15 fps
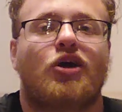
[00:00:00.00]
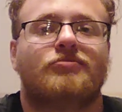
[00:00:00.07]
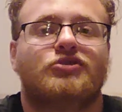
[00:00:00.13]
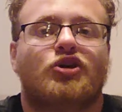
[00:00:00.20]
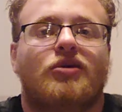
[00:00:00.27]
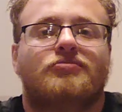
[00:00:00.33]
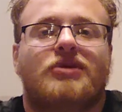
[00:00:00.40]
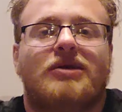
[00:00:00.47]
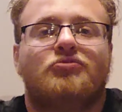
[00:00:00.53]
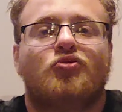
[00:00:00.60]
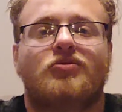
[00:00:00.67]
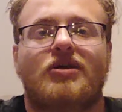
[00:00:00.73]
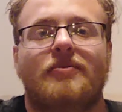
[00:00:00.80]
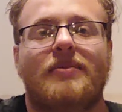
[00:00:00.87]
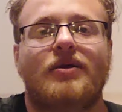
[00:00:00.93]
Armies armed, dang to
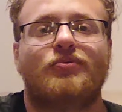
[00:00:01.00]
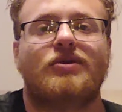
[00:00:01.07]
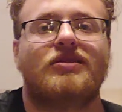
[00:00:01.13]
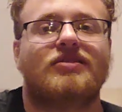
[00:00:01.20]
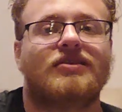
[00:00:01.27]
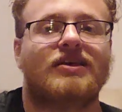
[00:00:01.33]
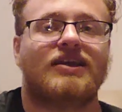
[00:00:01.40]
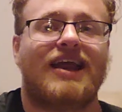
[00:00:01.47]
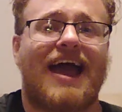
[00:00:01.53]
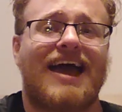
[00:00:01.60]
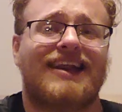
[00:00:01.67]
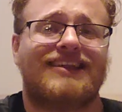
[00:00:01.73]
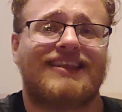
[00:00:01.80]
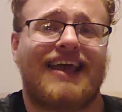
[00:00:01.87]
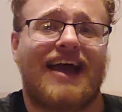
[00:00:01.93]
game, American lead.
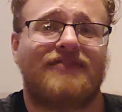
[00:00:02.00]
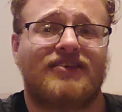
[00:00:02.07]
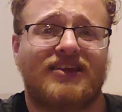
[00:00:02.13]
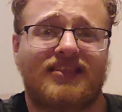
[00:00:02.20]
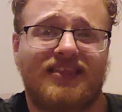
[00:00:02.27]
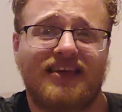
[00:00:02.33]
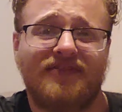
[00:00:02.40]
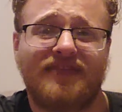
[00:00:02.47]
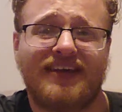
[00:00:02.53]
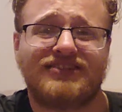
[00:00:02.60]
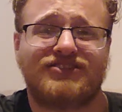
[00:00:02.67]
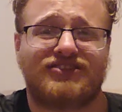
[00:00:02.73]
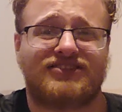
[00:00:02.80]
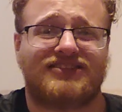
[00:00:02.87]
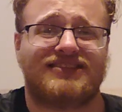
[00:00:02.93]
Adding the advocate to the
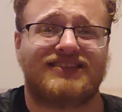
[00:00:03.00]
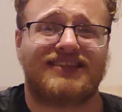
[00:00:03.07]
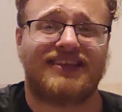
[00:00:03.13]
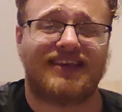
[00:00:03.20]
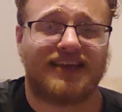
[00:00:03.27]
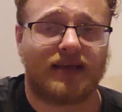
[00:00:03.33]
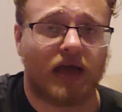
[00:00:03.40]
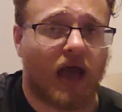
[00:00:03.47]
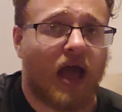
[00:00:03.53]
Avengers lead.